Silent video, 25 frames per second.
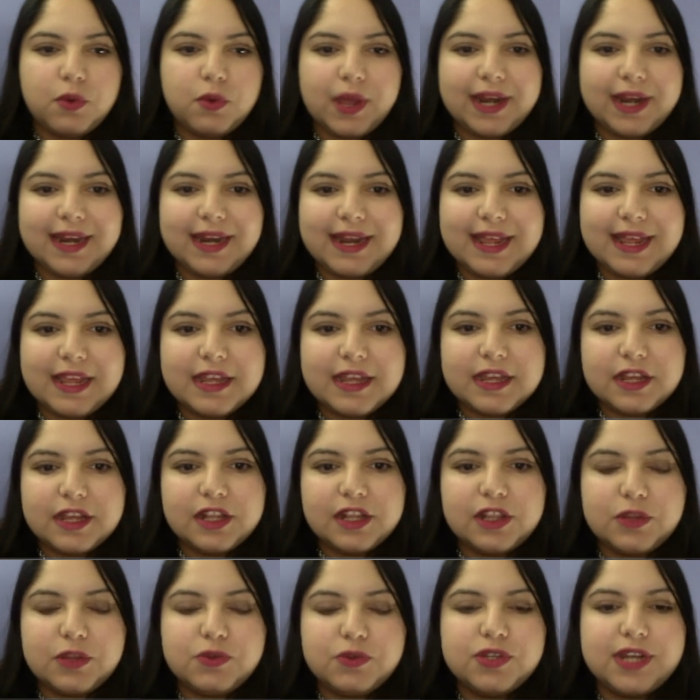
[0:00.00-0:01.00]
an in
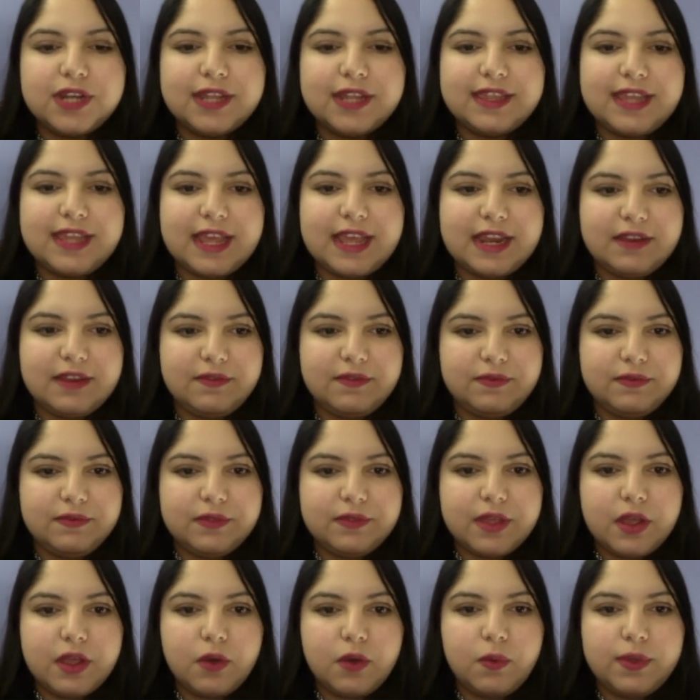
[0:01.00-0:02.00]
conclusion at the end of
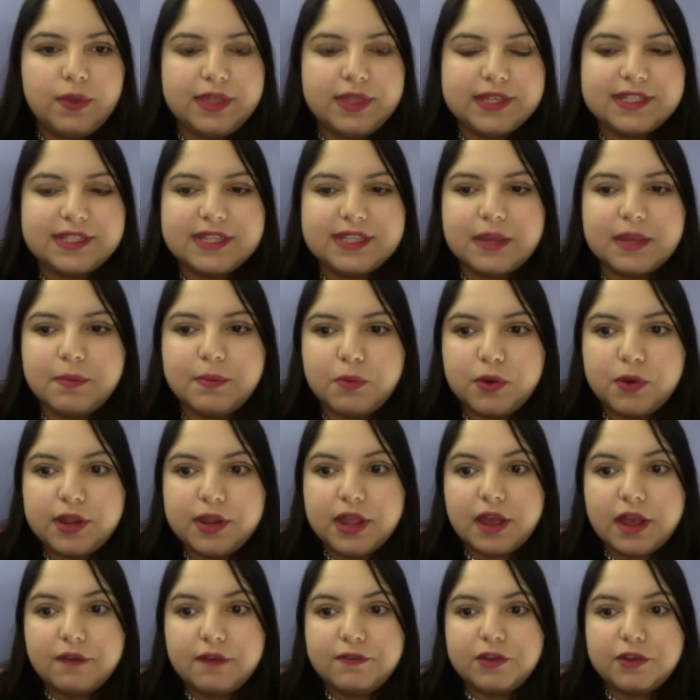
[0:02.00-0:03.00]
with a summary
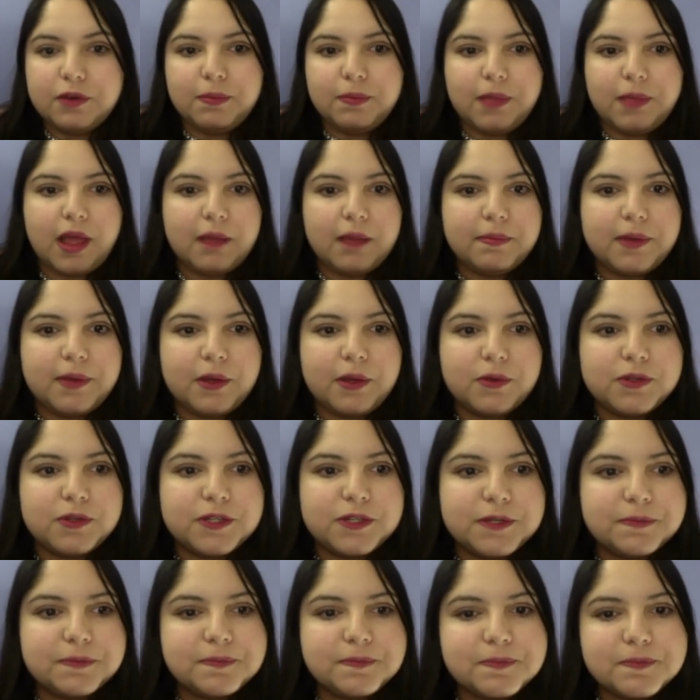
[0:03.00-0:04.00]
of your blog
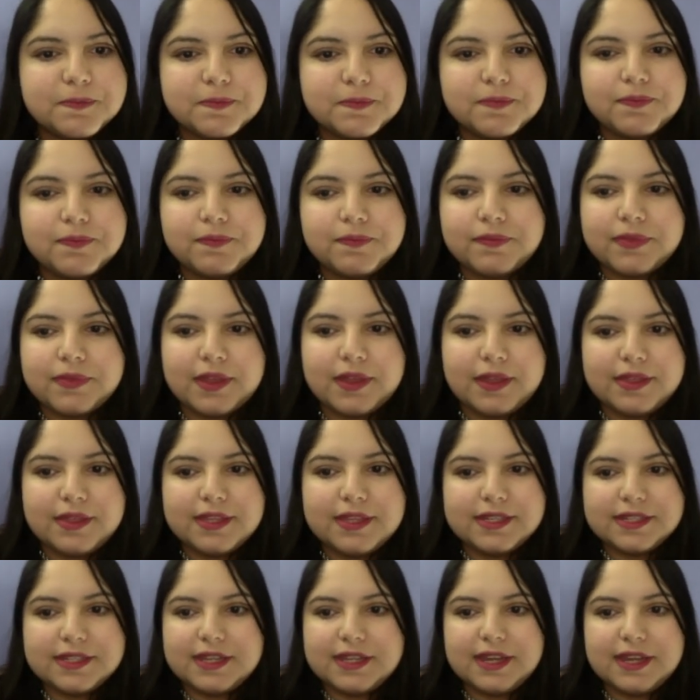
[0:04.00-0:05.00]
post.
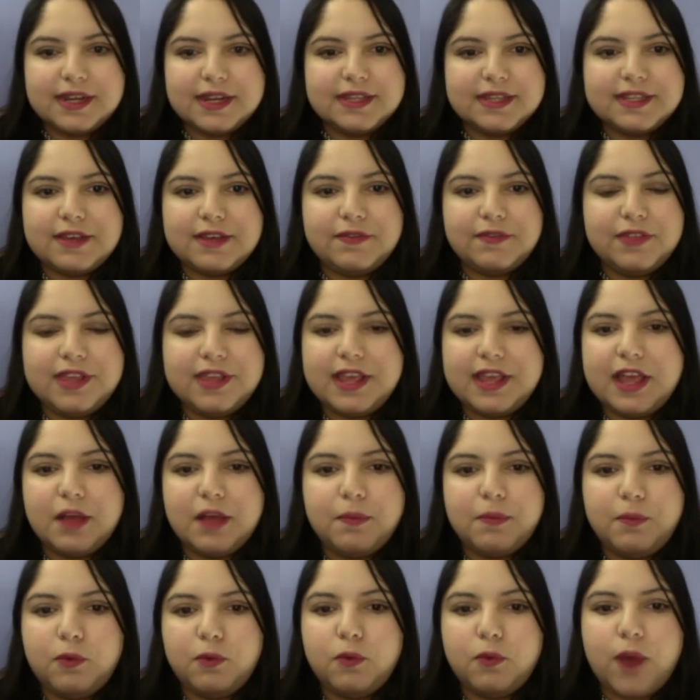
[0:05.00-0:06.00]
This is going to definitely
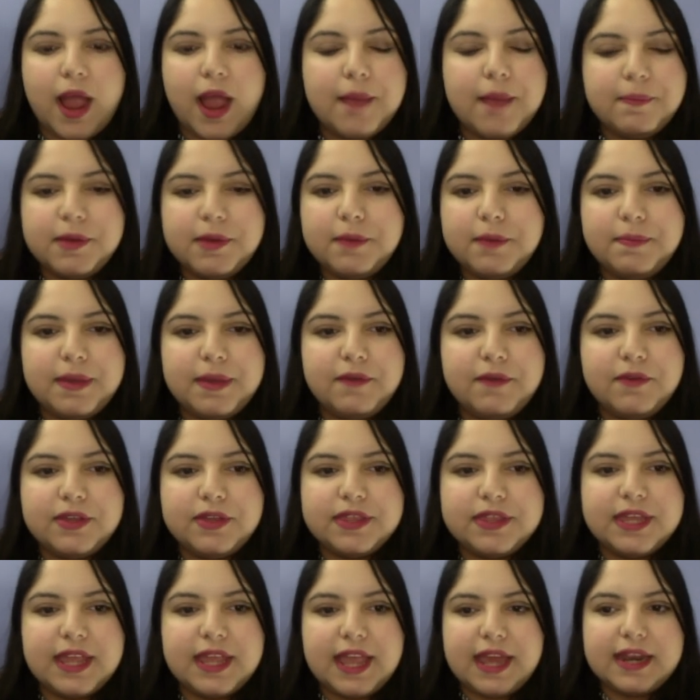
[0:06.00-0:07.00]
help wrap up
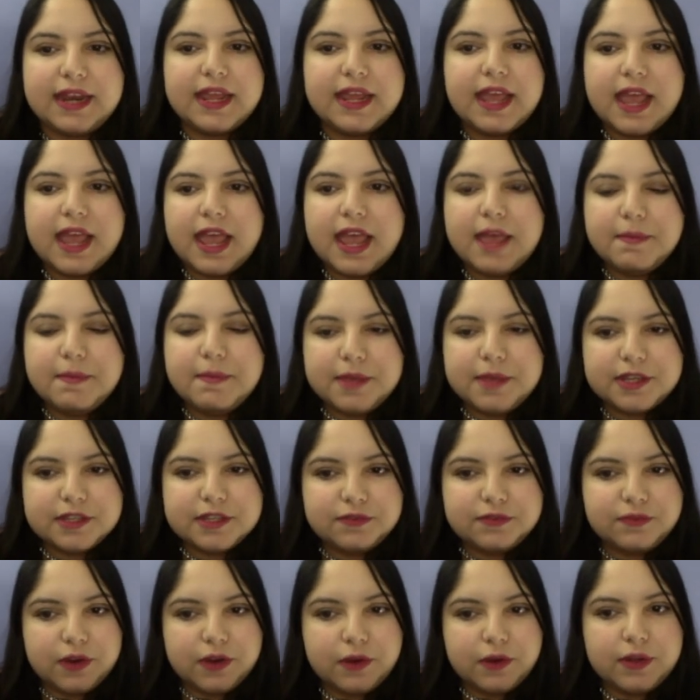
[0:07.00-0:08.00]
everything, and it makes
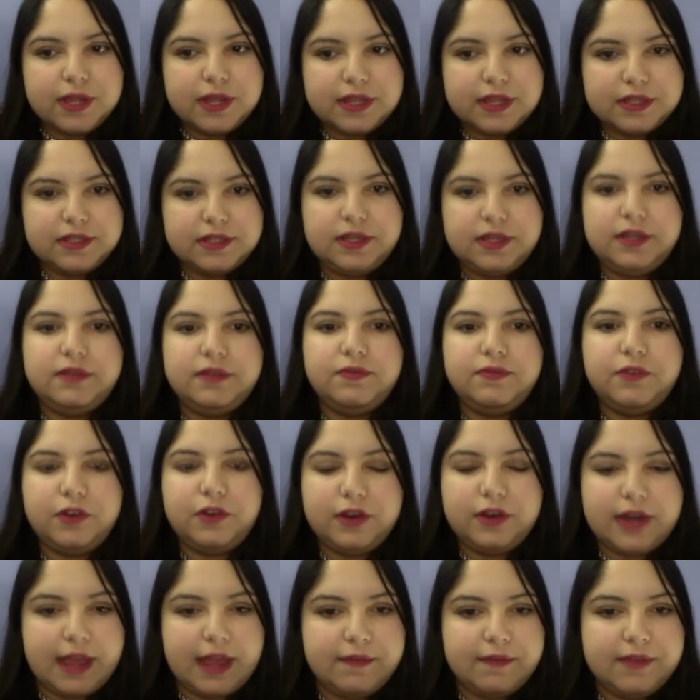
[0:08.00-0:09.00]
it very easy for
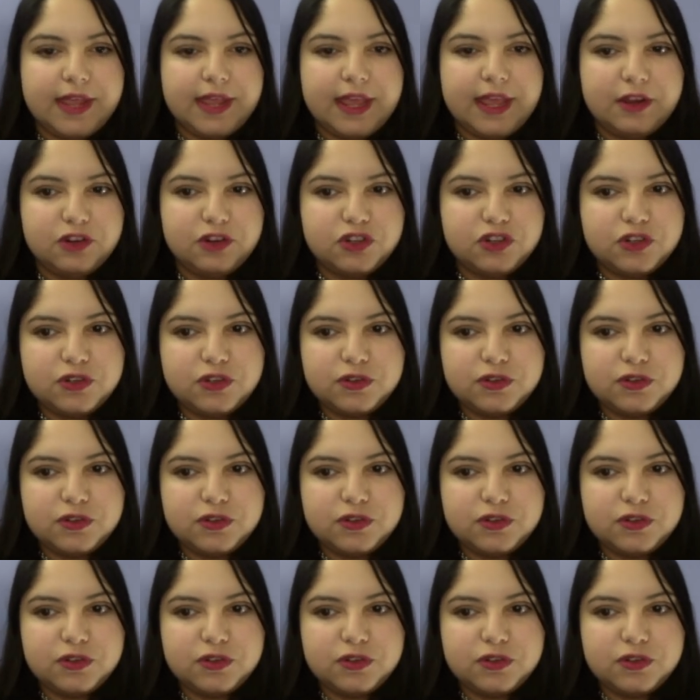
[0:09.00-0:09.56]
your navigators